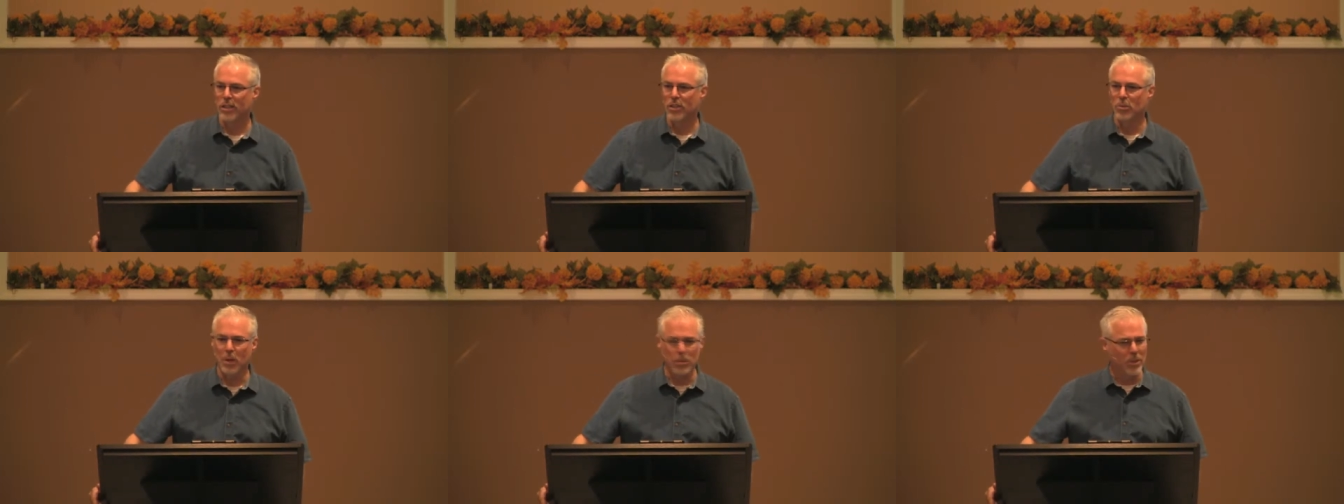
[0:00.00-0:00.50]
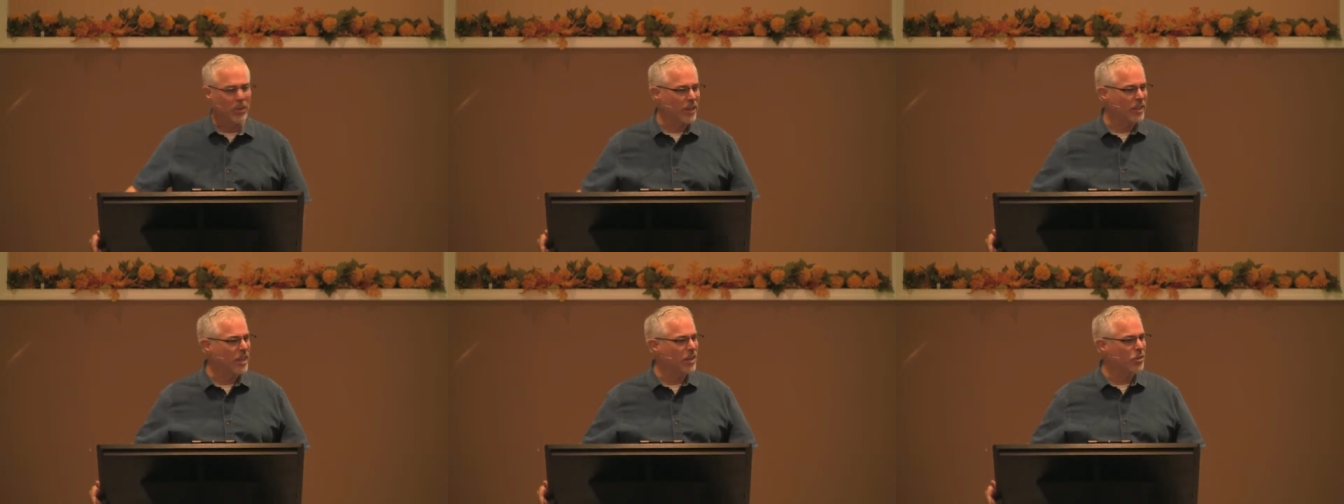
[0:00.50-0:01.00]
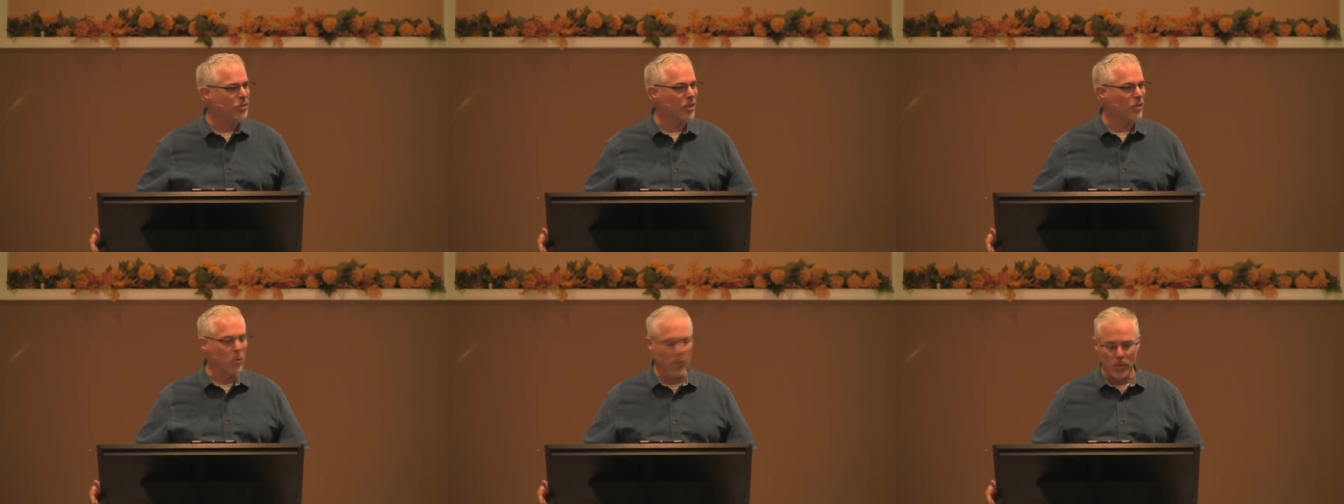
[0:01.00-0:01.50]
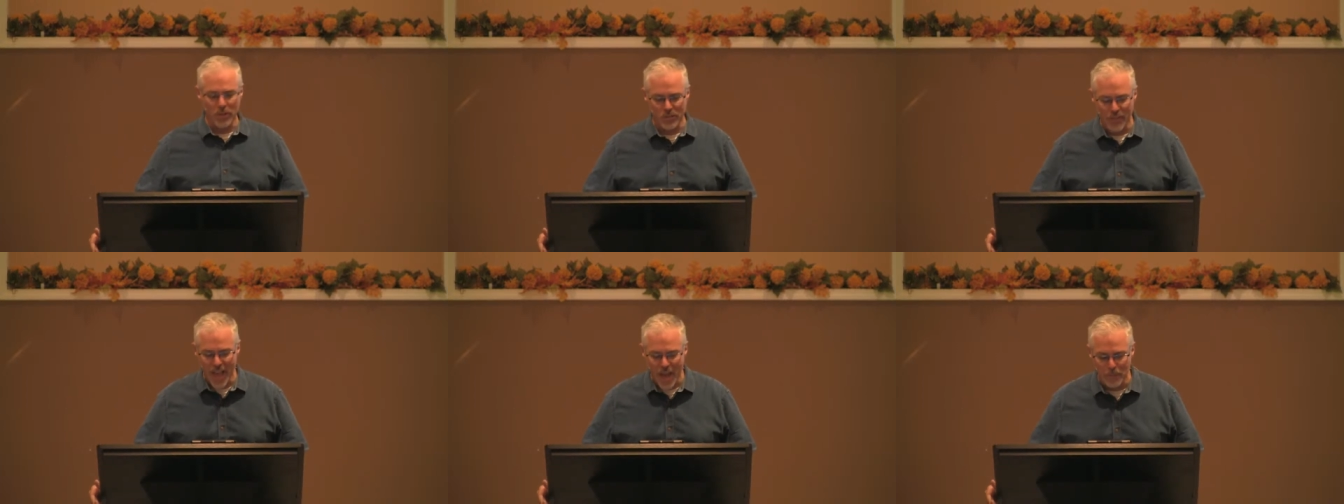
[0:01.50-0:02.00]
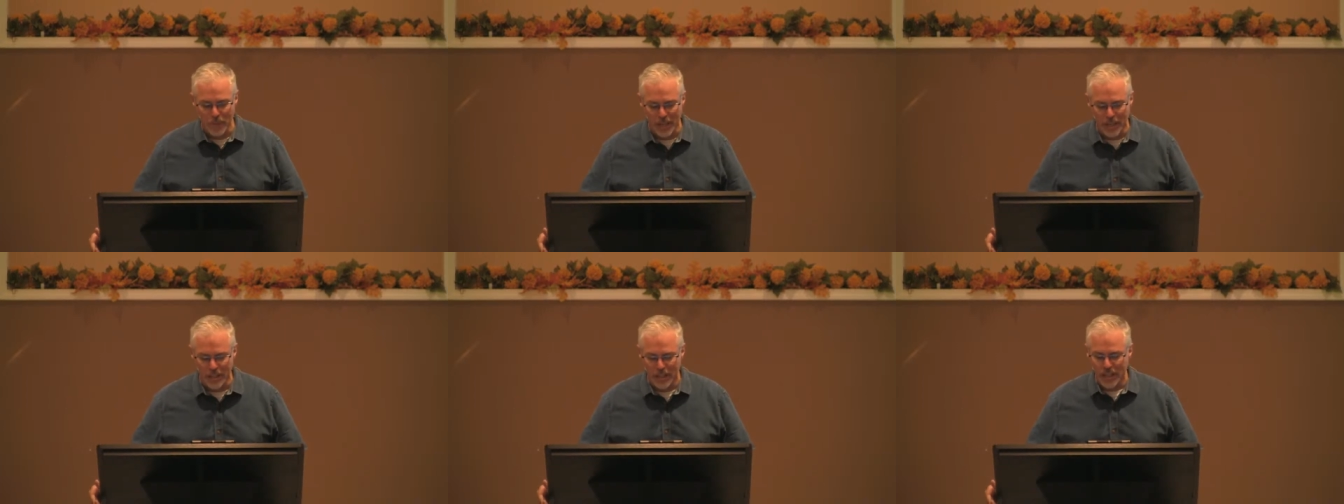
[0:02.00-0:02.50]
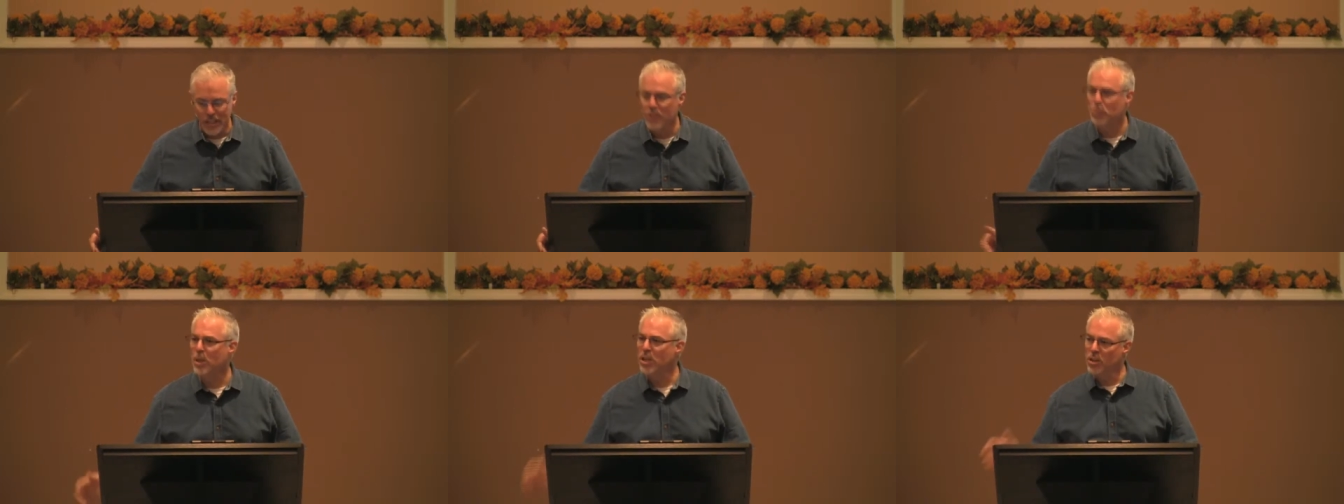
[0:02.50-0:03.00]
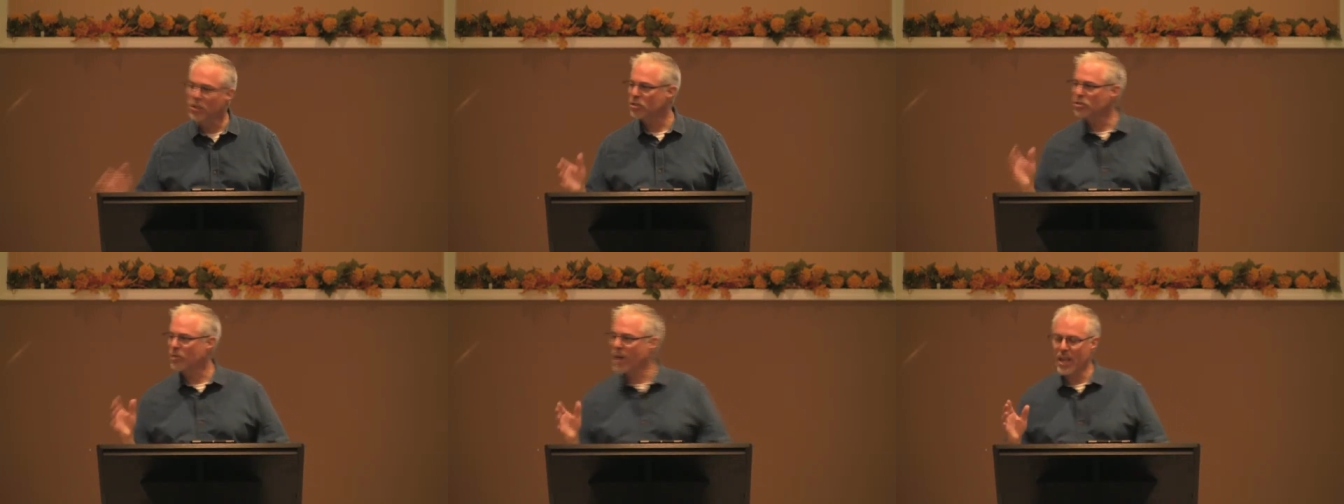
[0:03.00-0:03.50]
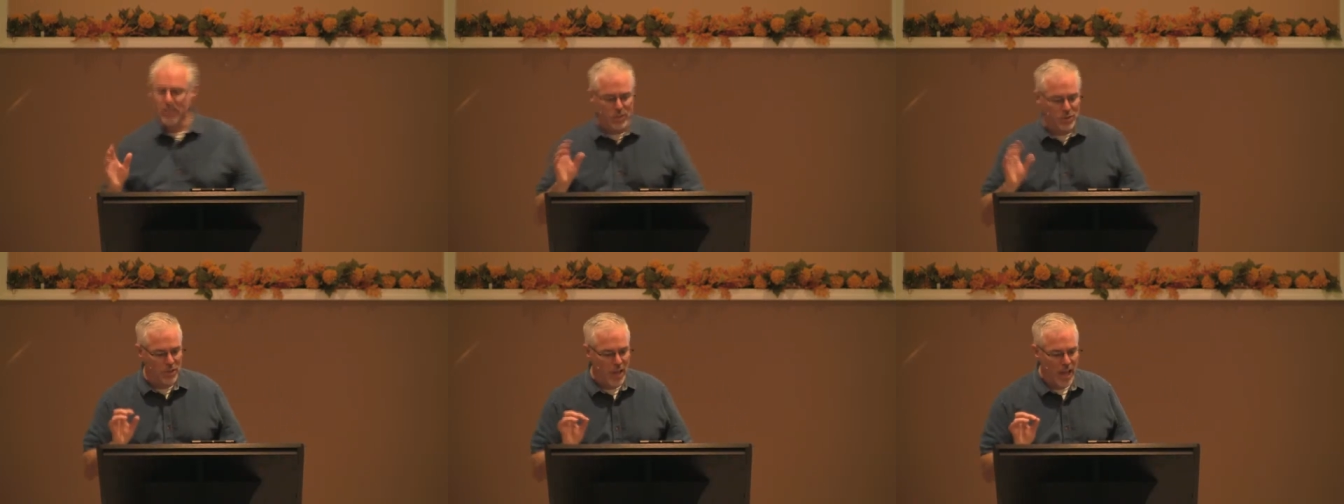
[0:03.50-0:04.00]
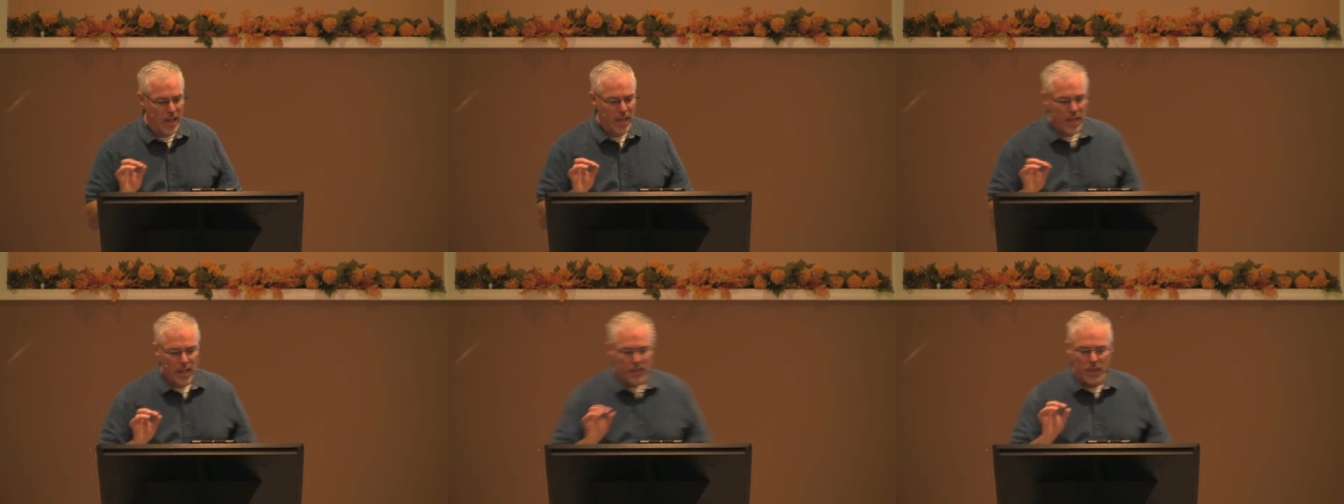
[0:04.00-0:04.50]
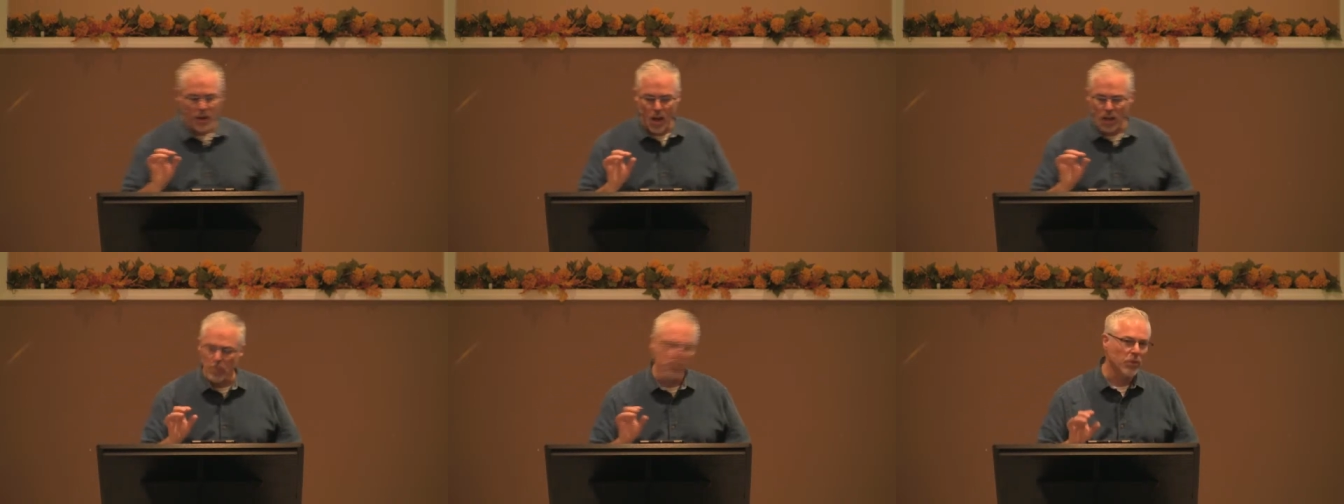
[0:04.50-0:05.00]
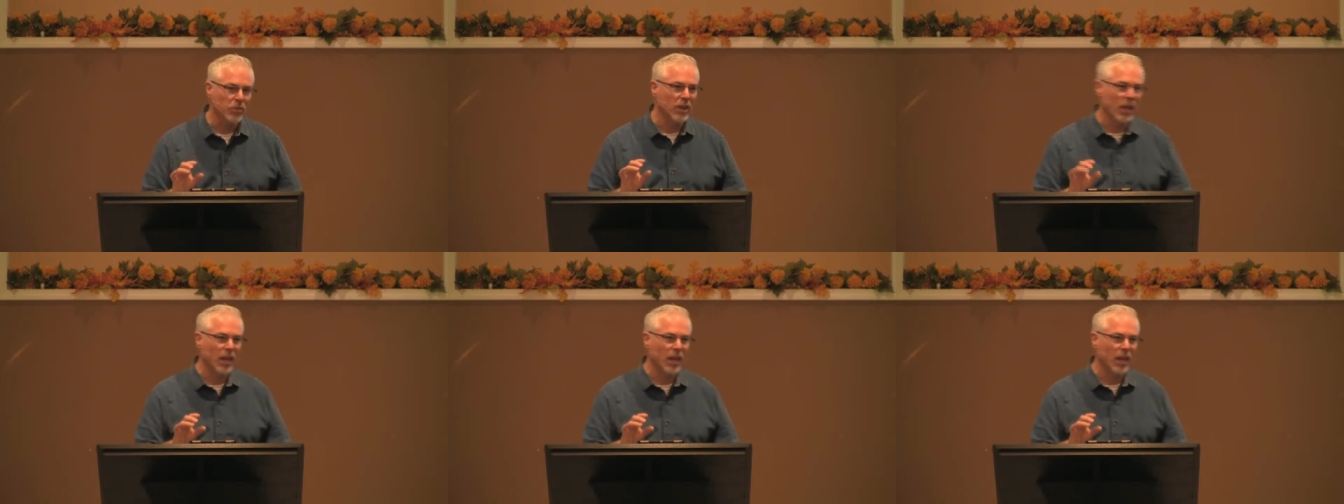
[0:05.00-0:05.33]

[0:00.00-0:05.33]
You might be thinking that yourself. Boy, what does that mean? Is Peter trying to say that all a person